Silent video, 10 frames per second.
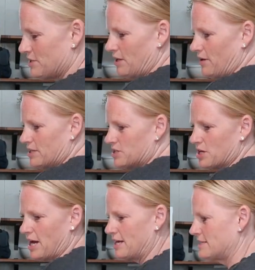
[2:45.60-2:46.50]
for dinner each
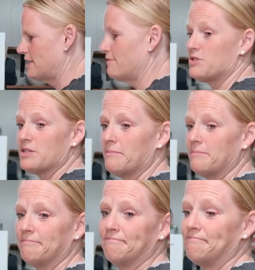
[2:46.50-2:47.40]
night. Give you
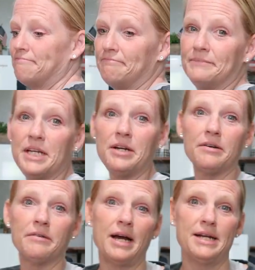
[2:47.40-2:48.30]
some
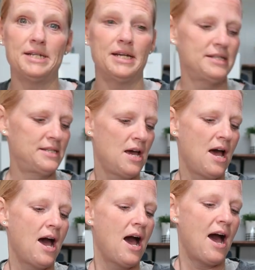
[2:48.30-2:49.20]
dinner ideas.
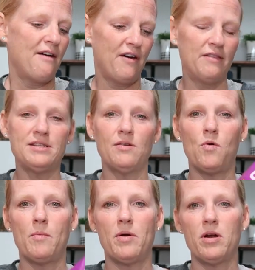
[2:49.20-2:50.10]
I found these at
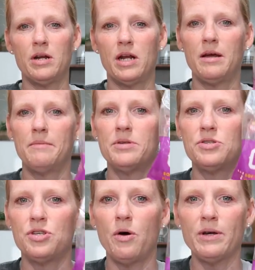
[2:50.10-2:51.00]
Walmart and I'm
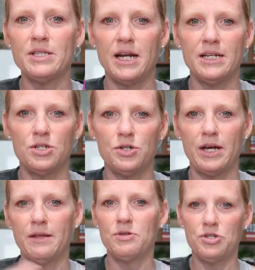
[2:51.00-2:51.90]
so excited to
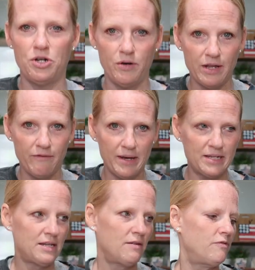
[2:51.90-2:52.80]
try them because you know I love
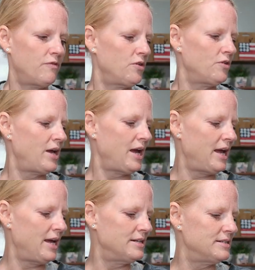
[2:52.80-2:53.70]
Mexican food.
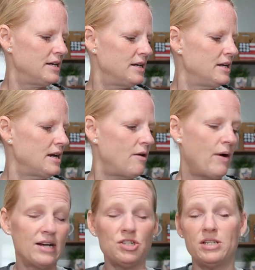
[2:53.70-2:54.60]
And
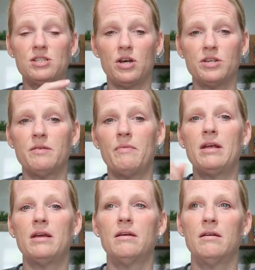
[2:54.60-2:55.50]
well, I actually saw
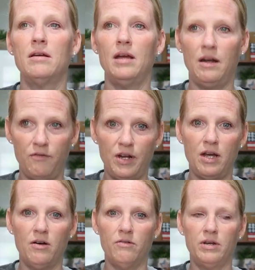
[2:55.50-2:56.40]
somebody in a
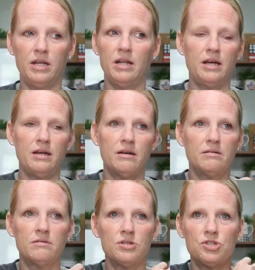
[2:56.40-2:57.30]
video in like
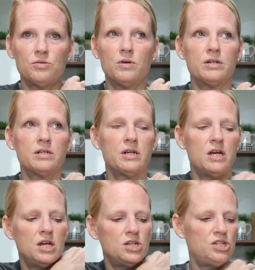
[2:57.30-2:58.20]
a short.
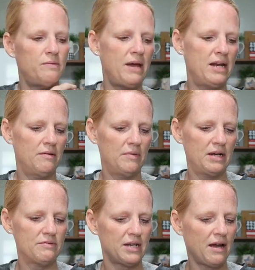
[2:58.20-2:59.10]
She made them
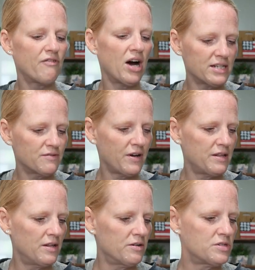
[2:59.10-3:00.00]
and I was like, I've got to
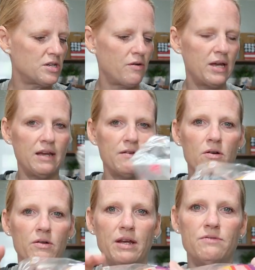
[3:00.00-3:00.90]
find those. So it give,
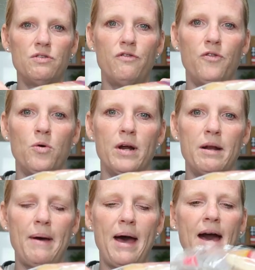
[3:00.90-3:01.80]
only gives you four
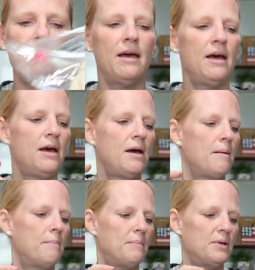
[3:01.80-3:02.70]
in a pack,
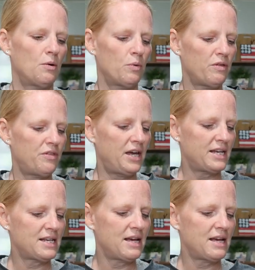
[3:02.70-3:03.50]
but they're real thick.